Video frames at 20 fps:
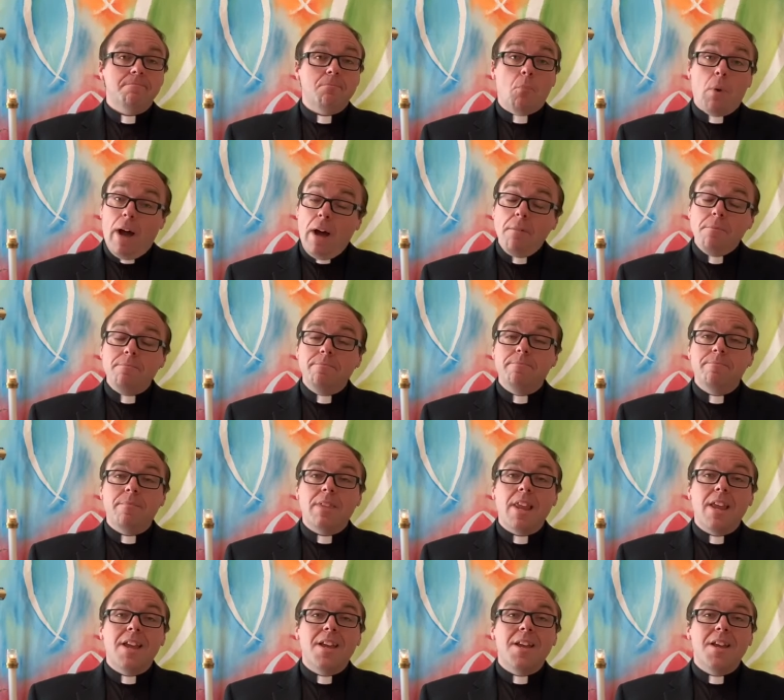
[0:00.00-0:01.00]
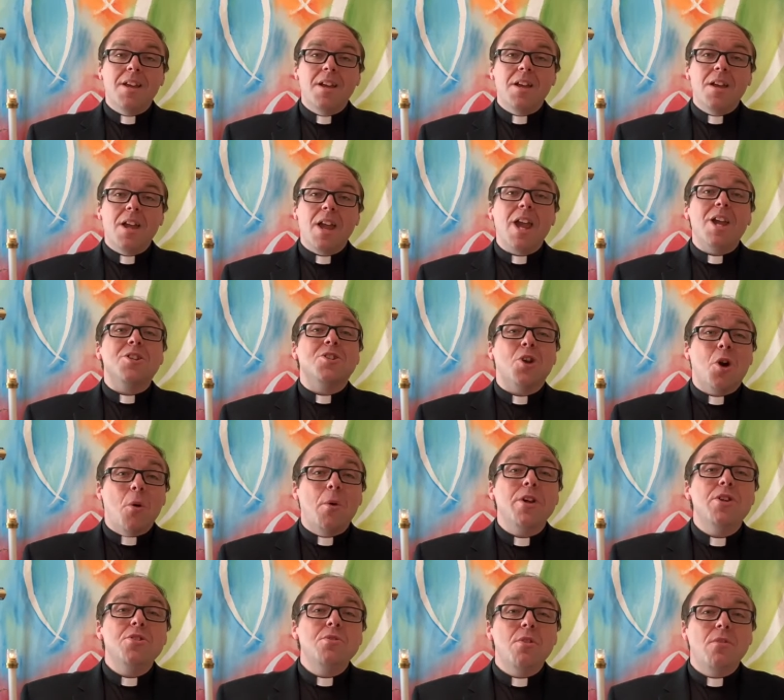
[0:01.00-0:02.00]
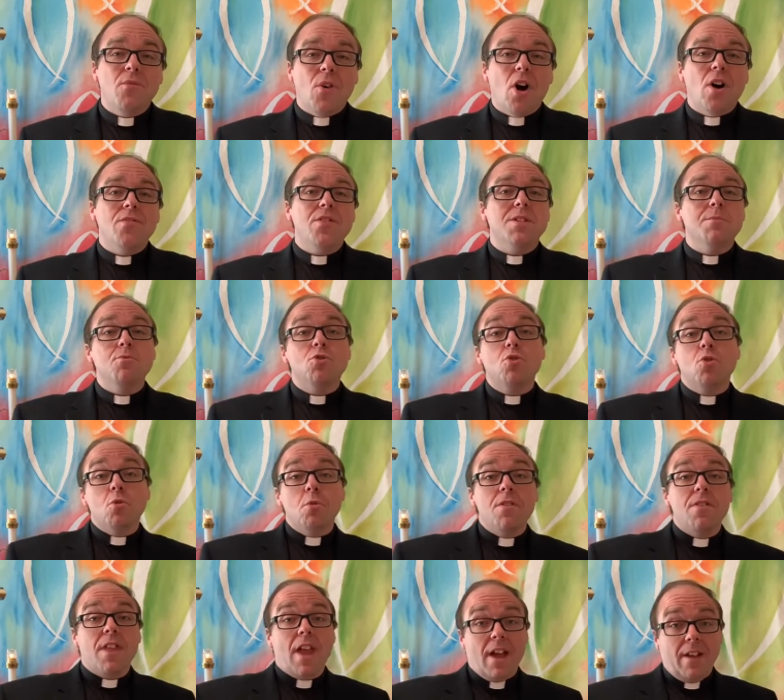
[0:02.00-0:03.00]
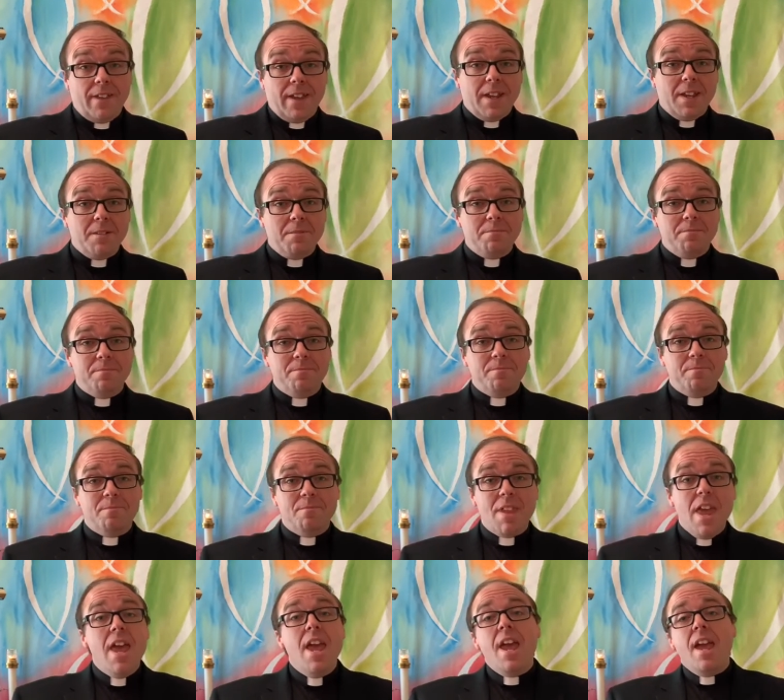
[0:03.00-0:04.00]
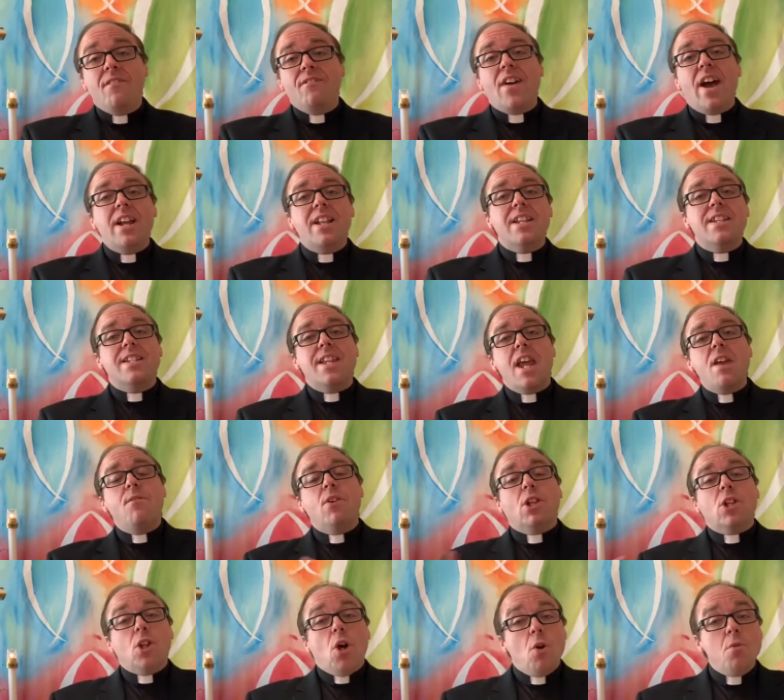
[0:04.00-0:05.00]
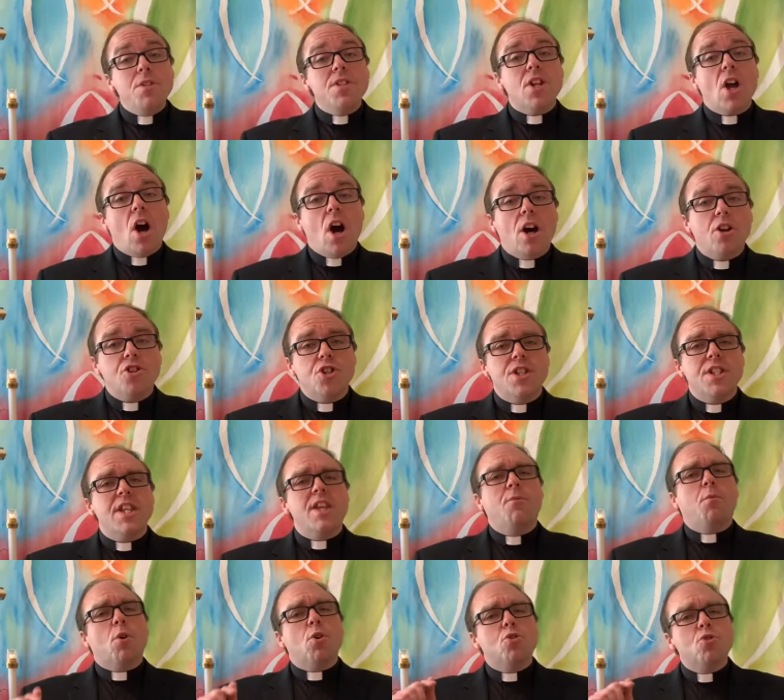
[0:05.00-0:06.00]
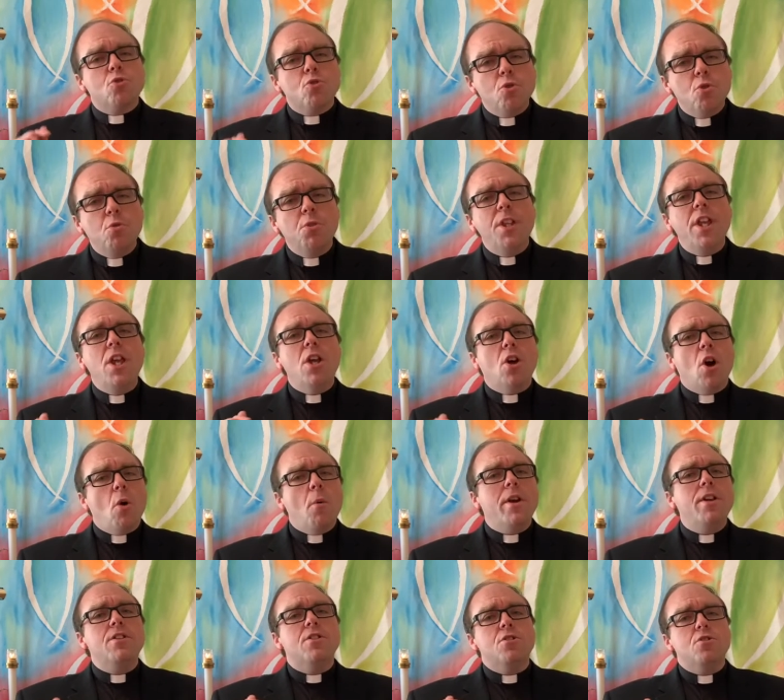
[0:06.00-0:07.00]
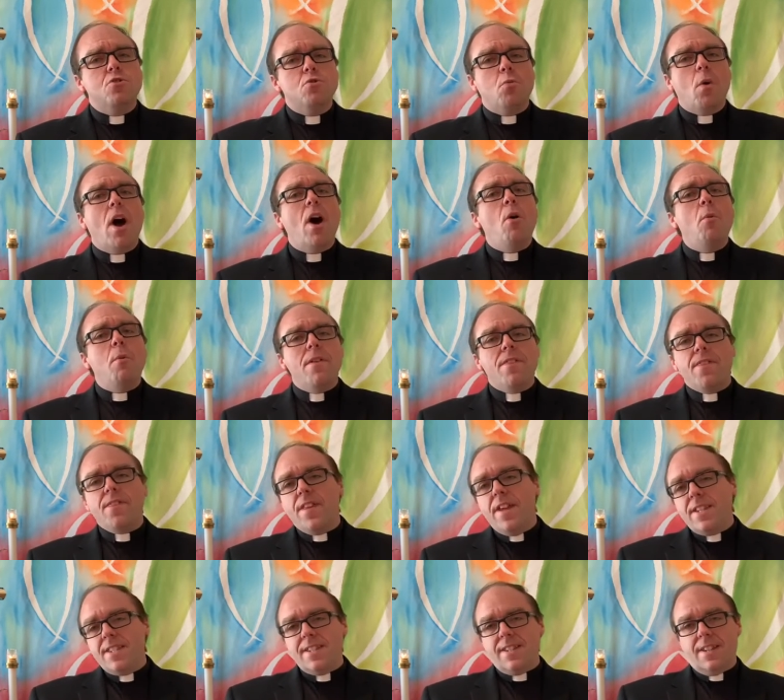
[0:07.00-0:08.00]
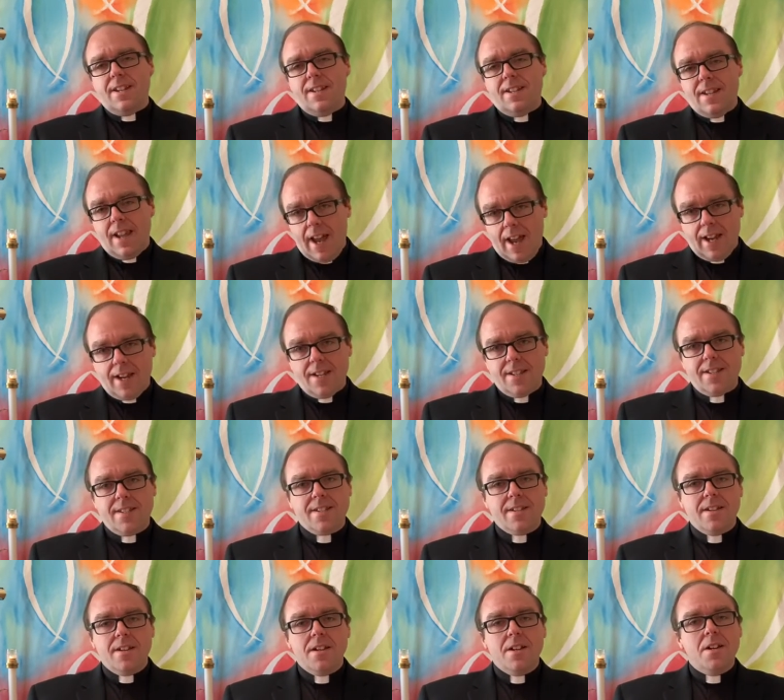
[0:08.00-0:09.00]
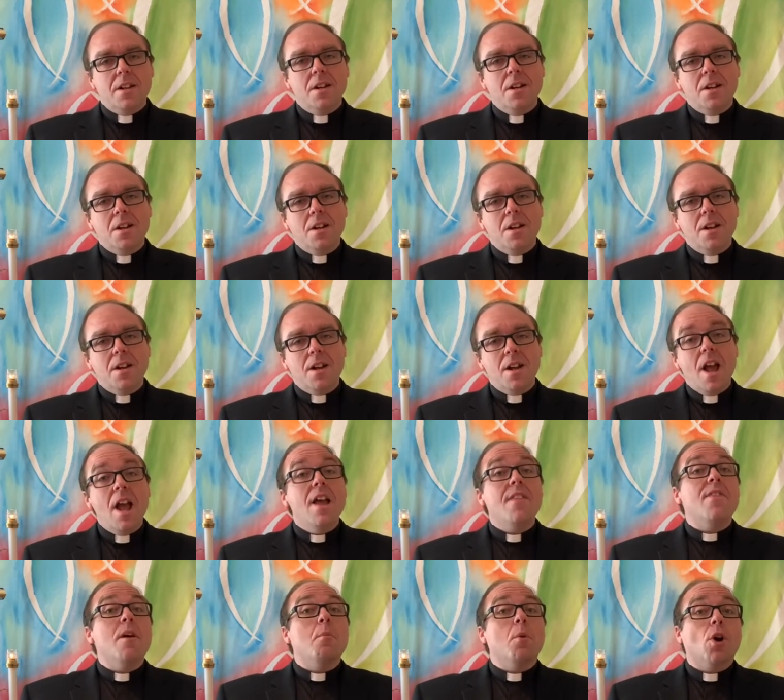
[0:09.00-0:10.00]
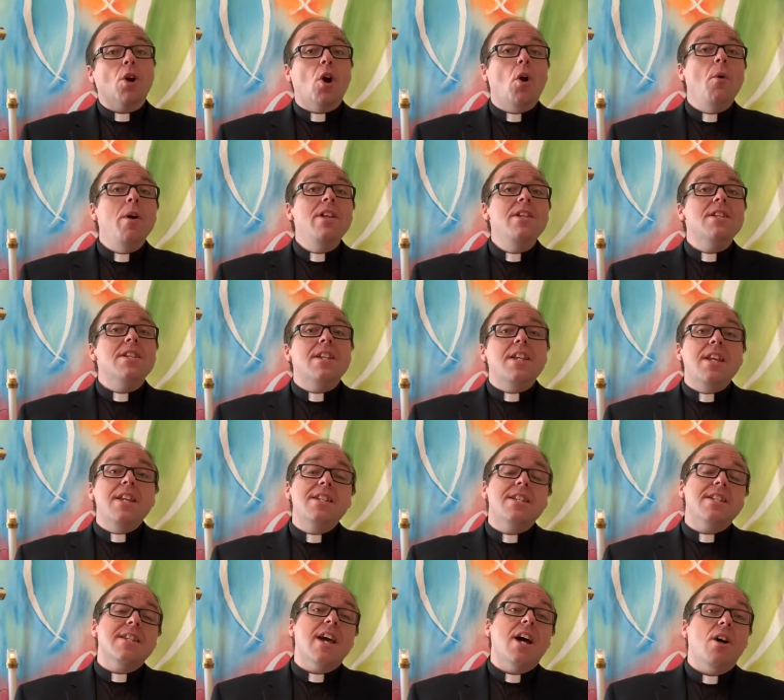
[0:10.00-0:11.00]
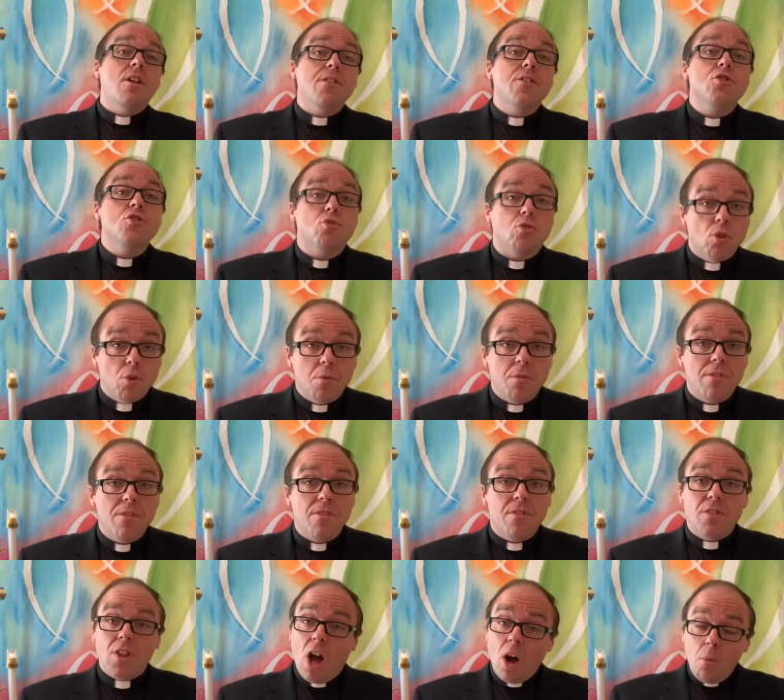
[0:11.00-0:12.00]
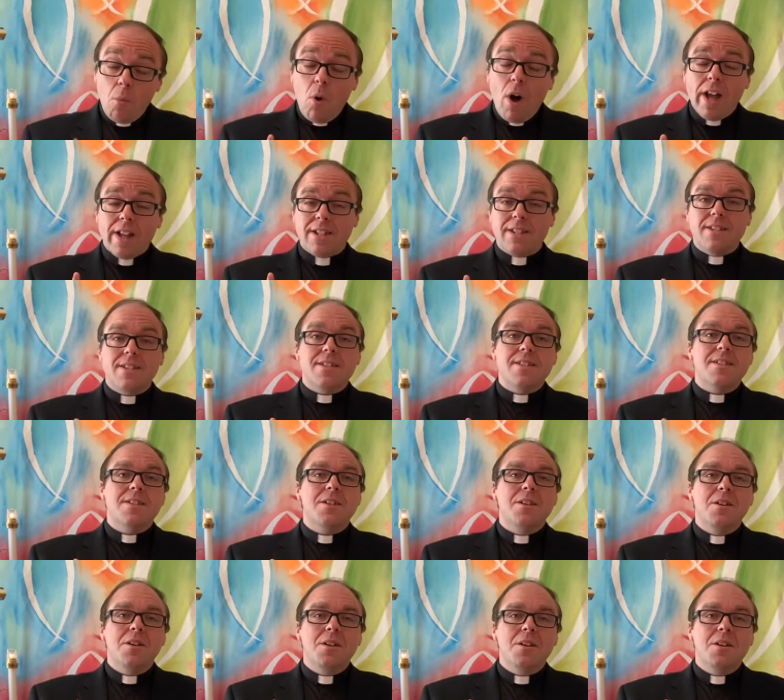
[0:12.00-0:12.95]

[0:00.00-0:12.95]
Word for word: Well, it's going to involve some truth-telling. In fact, as David Lose cautions, if we're truly going to dwell with this text, then we're going to need to tell the truth, not once,